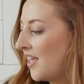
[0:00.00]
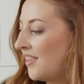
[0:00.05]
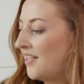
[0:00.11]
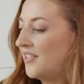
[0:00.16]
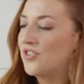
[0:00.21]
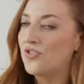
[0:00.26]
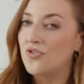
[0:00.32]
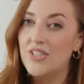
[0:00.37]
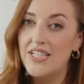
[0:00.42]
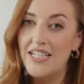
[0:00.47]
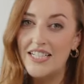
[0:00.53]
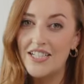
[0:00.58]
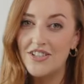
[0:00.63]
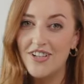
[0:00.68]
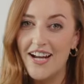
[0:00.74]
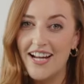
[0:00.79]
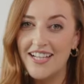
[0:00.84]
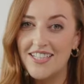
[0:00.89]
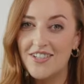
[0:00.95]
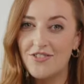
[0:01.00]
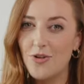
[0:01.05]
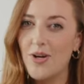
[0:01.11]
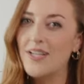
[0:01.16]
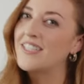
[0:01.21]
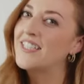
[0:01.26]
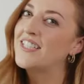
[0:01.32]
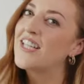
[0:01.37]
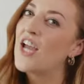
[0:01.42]
There's redirective
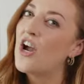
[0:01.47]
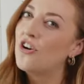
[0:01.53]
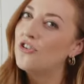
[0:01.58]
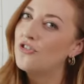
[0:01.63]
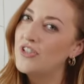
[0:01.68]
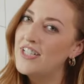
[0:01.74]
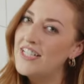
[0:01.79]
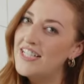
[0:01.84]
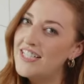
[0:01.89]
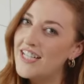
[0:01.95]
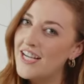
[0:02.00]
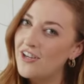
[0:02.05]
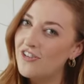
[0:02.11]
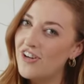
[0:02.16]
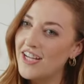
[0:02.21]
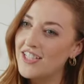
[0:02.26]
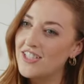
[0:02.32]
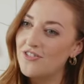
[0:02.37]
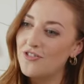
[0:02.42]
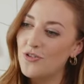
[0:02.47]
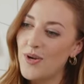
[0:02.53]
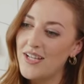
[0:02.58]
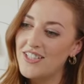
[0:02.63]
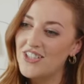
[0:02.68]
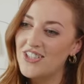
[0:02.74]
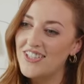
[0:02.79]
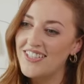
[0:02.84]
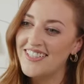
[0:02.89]
questions. Redirective
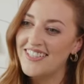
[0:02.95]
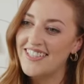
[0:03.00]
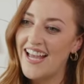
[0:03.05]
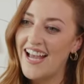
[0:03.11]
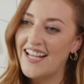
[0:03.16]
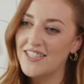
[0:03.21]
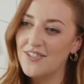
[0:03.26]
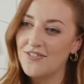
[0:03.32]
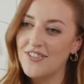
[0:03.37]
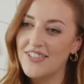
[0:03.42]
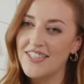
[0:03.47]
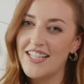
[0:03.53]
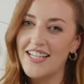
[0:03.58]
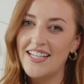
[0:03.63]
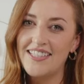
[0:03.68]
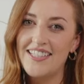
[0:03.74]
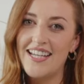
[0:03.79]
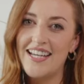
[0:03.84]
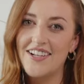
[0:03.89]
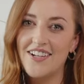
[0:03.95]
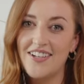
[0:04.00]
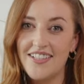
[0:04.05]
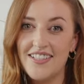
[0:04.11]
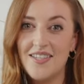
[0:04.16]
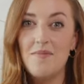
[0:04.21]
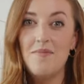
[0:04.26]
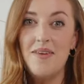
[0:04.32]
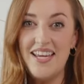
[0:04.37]
questions as a facilitator
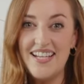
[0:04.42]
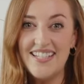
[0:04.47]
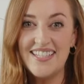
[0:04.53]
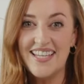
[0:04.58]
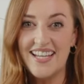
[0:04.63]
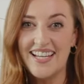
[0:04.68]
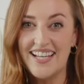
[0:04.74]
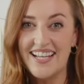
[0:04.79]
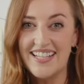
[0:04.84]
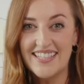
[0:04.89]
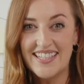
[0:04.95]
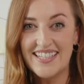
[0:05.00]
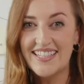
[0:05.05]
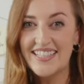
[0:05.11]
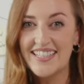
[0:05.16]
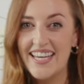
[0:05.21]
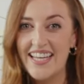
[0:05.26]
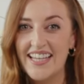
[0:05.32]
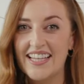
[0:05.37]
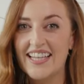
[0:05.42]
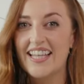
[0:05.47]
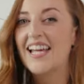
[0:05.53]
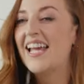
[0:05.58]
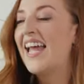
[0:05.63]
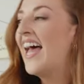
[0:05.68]
is amazing. It's a skill.